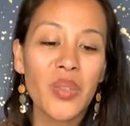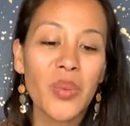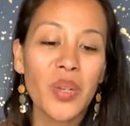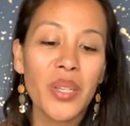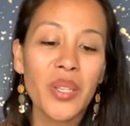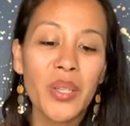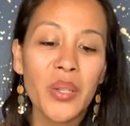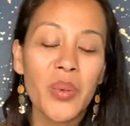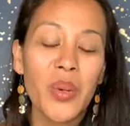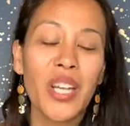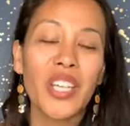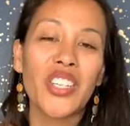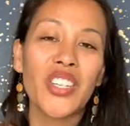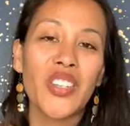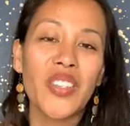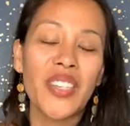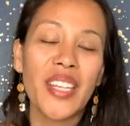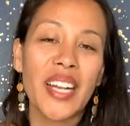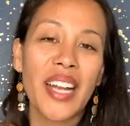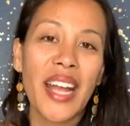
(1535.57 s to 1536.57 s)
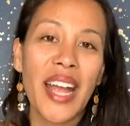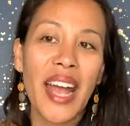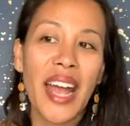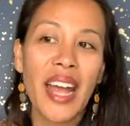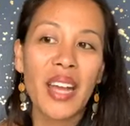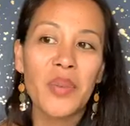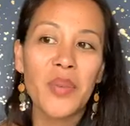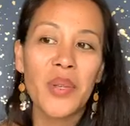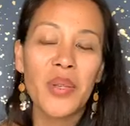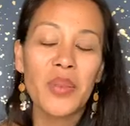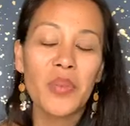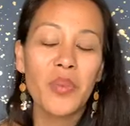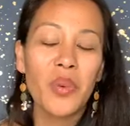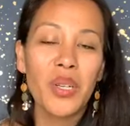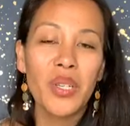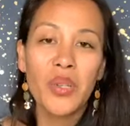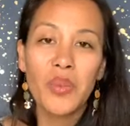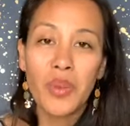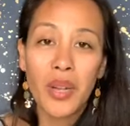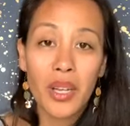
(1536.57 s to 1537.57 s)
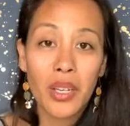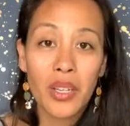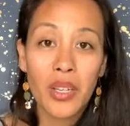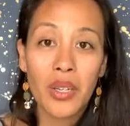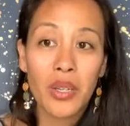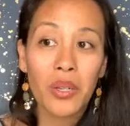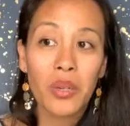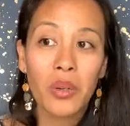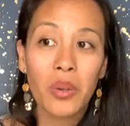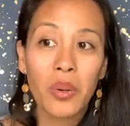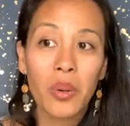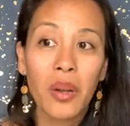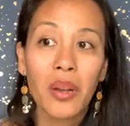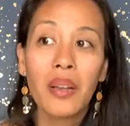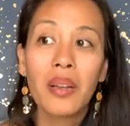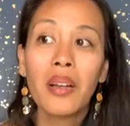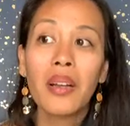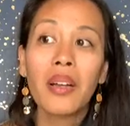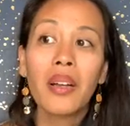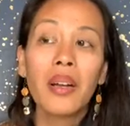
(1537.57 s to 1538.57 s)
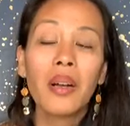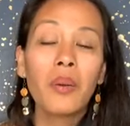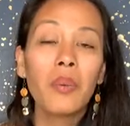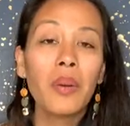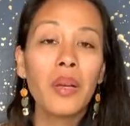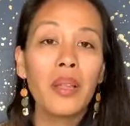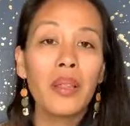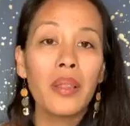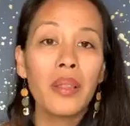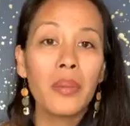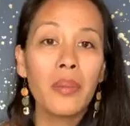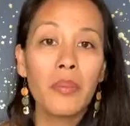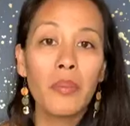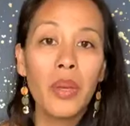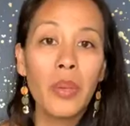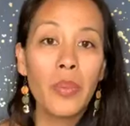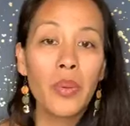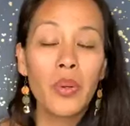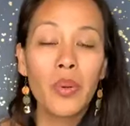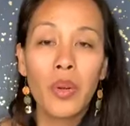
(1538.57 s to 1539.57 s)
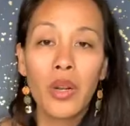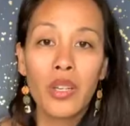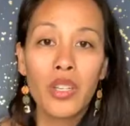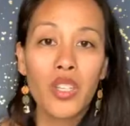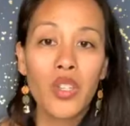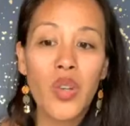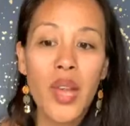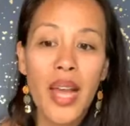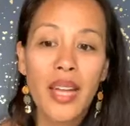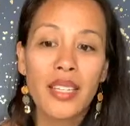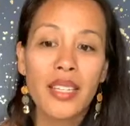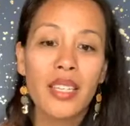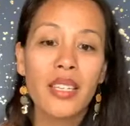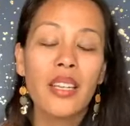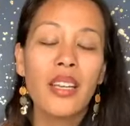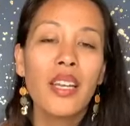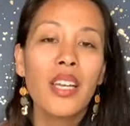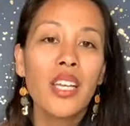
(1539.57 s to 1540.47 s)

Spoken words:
One of the questions that I had was, what do I do with people who are distracted?